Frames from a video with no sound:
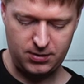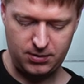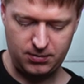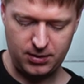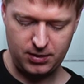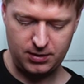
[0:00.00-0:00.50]

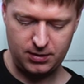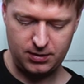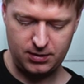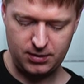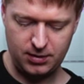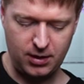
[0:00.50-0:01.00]
So we've got
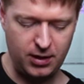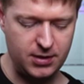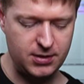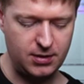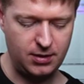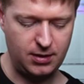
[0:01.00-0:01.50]

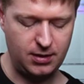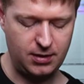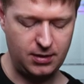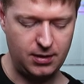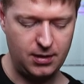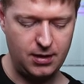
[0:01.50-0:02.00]
highest note
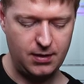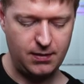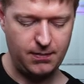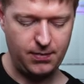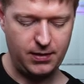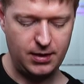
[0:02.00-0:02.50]
here
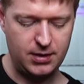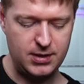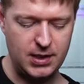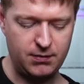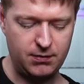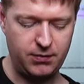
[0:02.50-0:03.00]
and
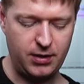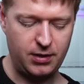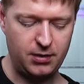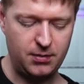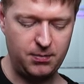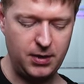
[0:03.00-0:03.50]
seventh fret
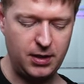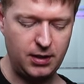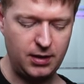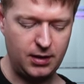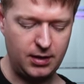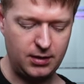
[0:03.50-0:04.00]
on the
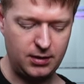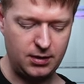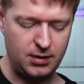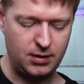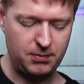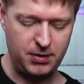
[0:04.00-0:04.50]
B
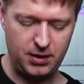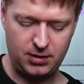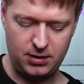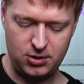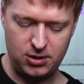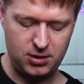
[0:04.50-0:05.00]
and B
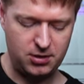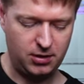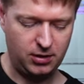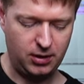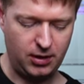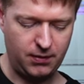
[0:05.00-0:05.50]
and the G
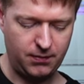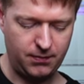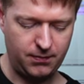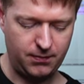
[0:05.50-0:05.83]
string again.